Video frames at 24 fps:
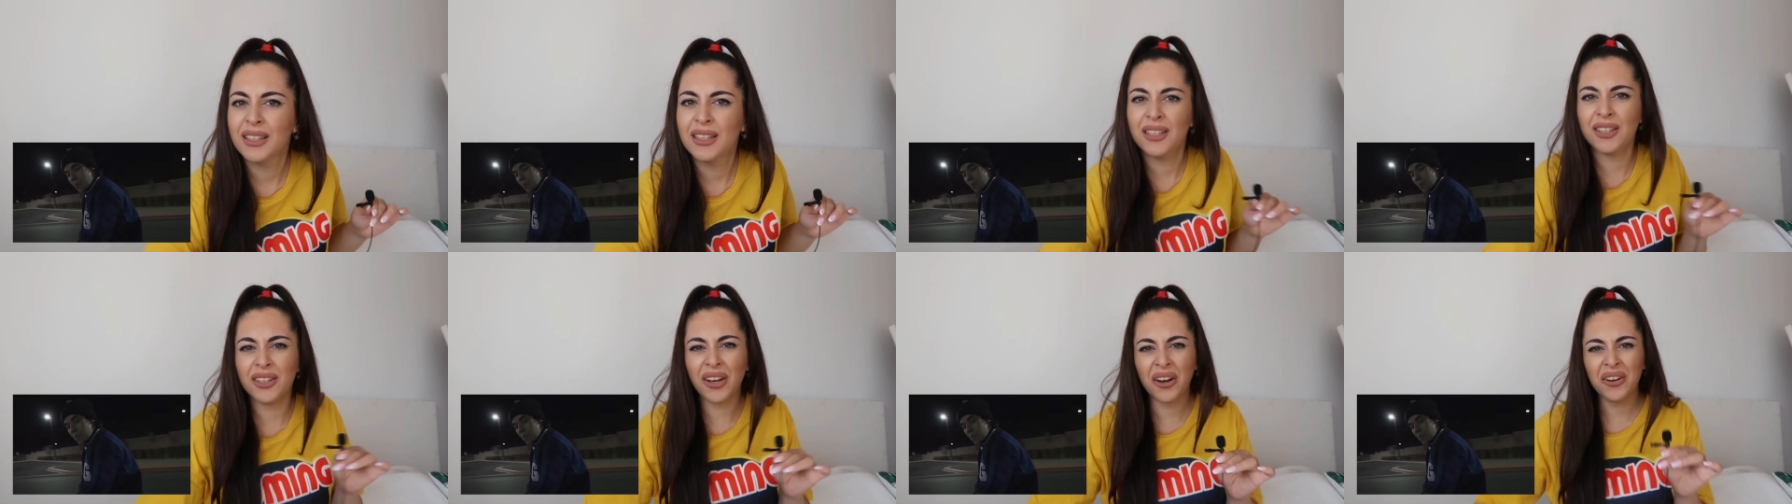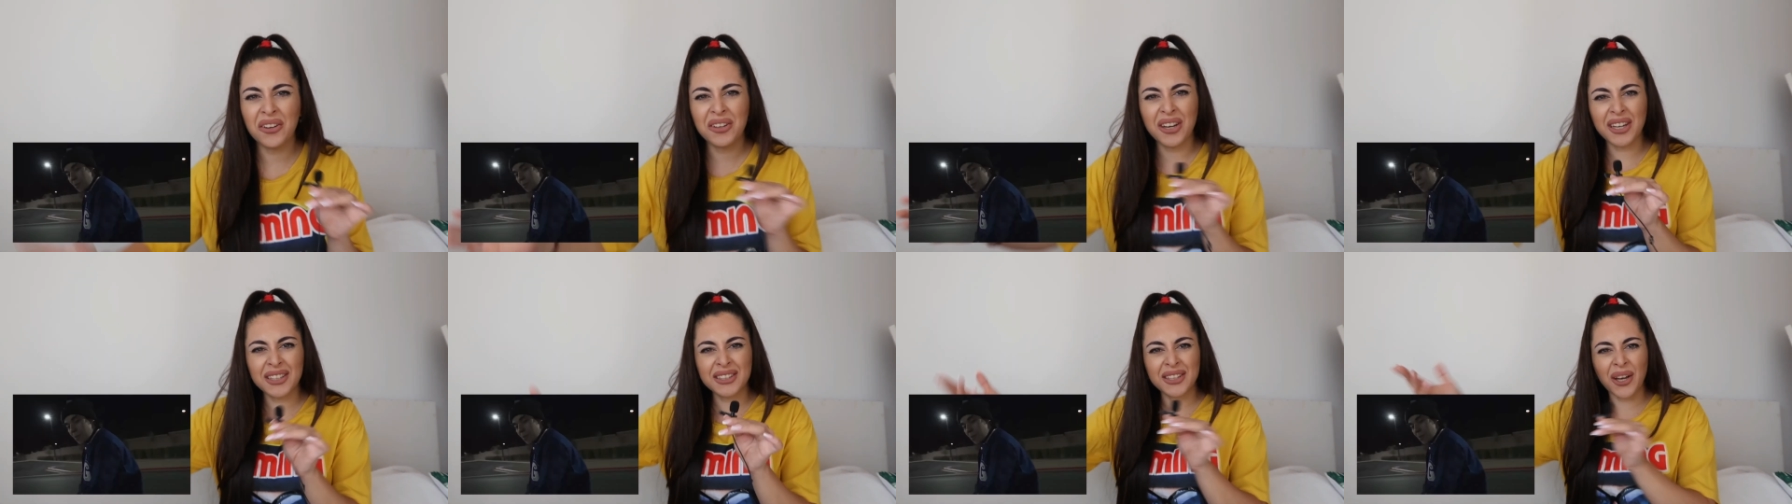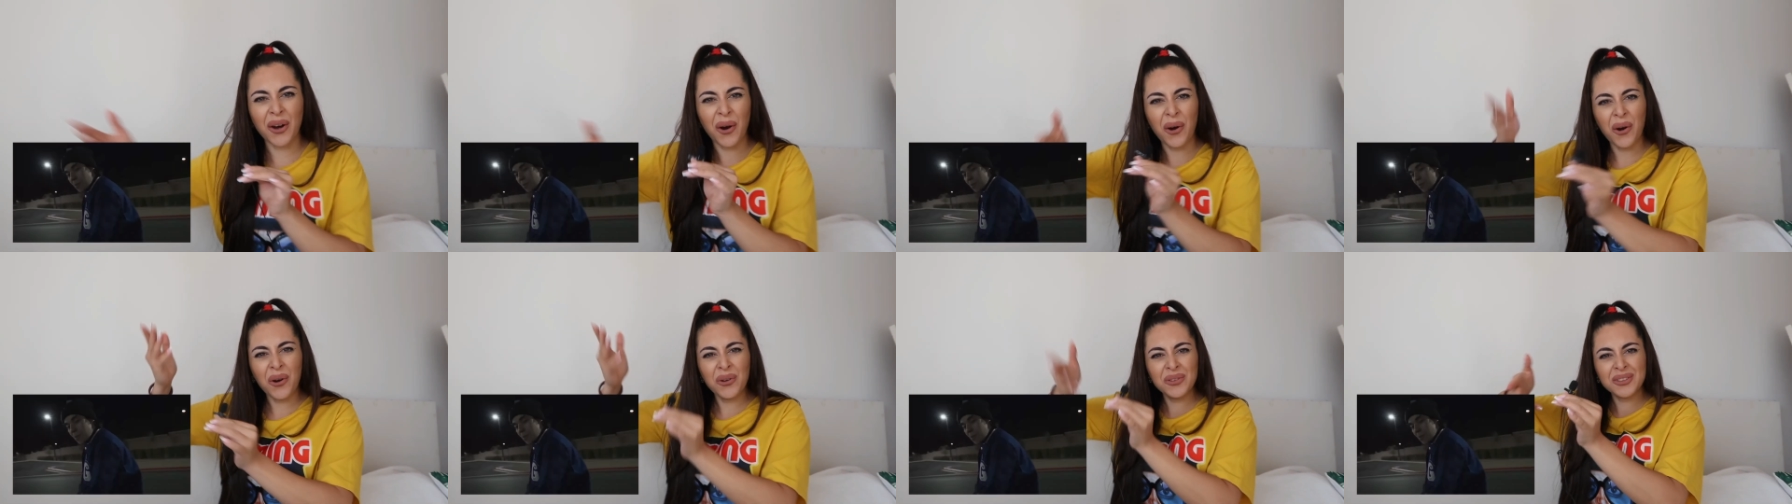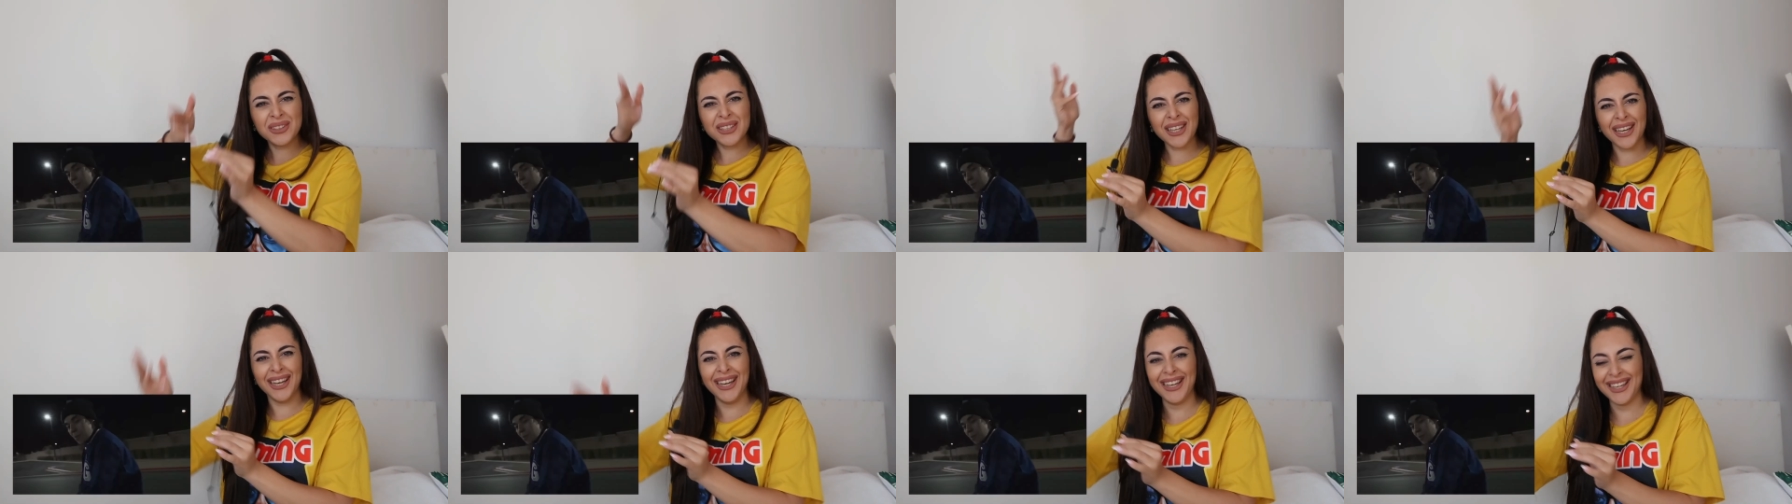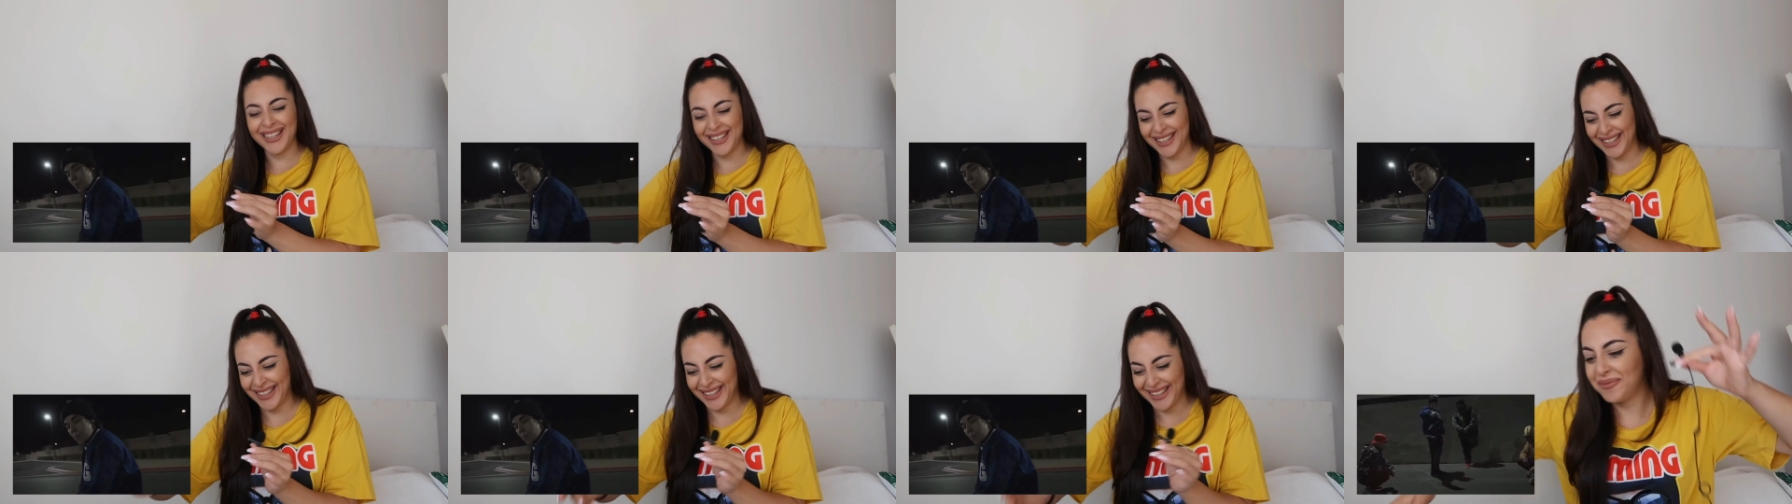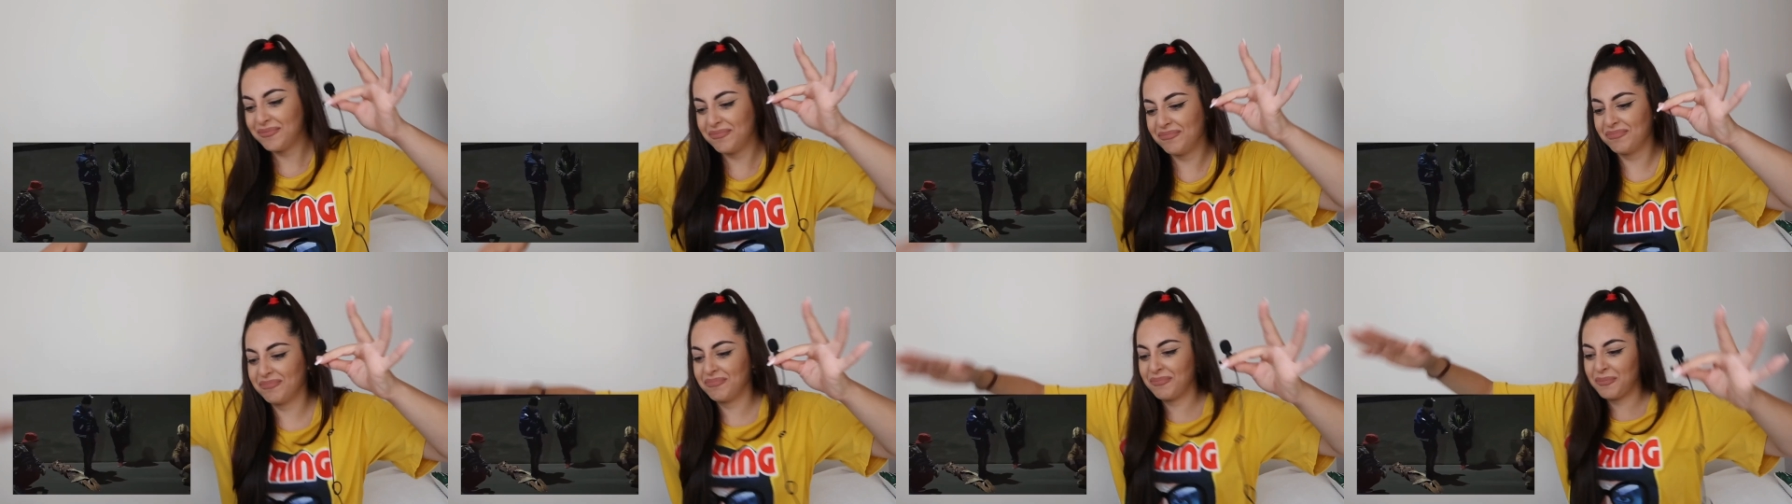He gonna cut the whole thing.
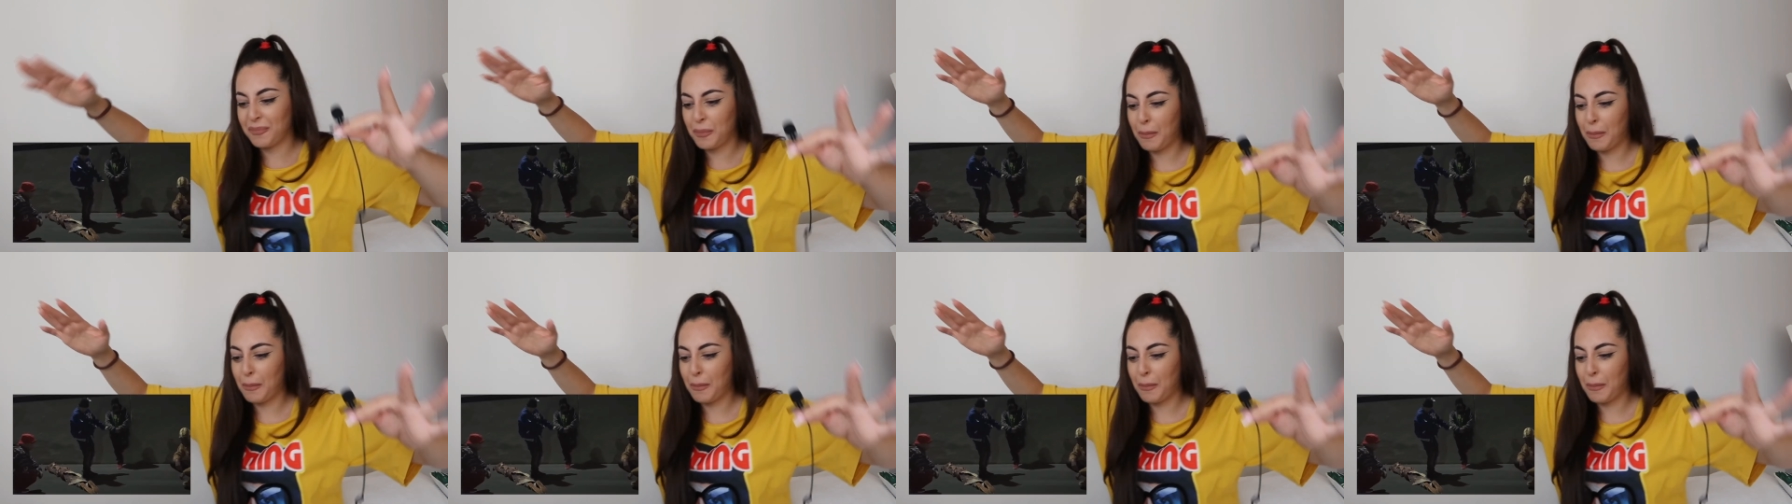Uh-oh.